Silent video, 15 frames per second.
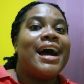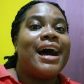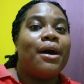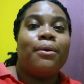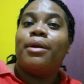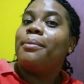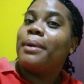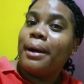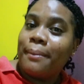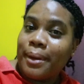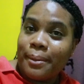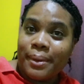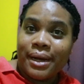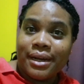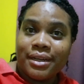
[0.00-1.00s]
I want to pack
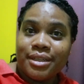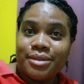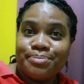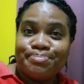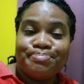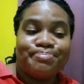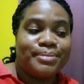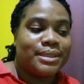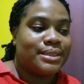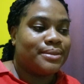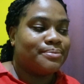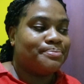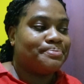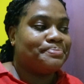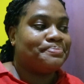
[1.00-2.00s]
my bag, so
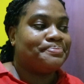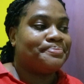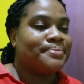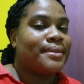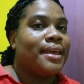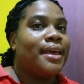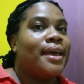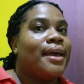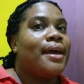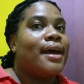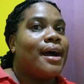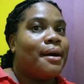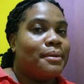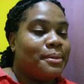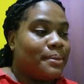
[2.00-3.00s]
I'm
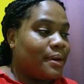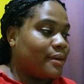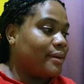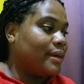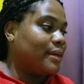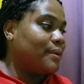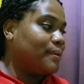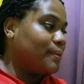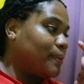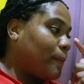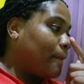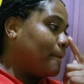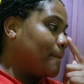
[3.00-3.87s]
gonna pack right now.